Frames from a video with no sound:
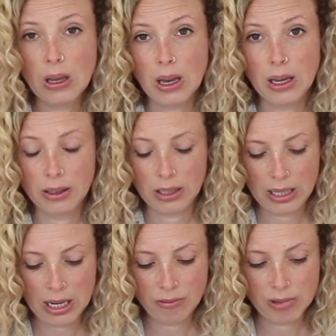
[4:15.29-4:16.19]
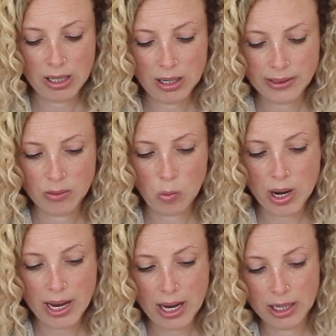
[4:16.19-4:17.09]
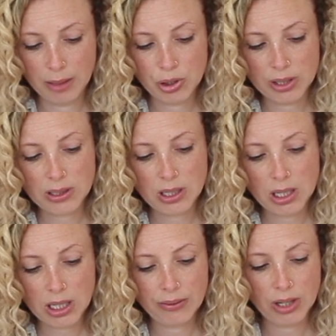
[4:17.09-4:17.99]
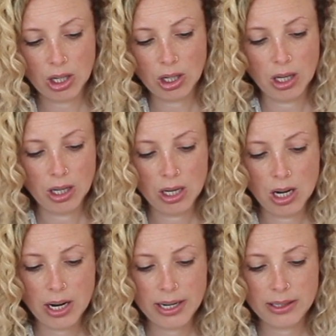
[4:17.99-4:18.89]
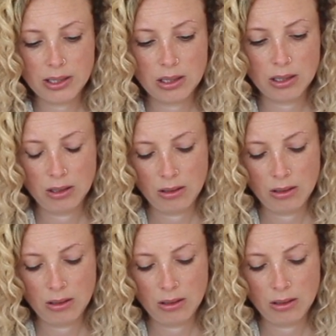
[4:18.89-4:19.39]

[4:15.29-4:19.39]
and I'm going to get it really nice and wet, and I'm just going to give it a nice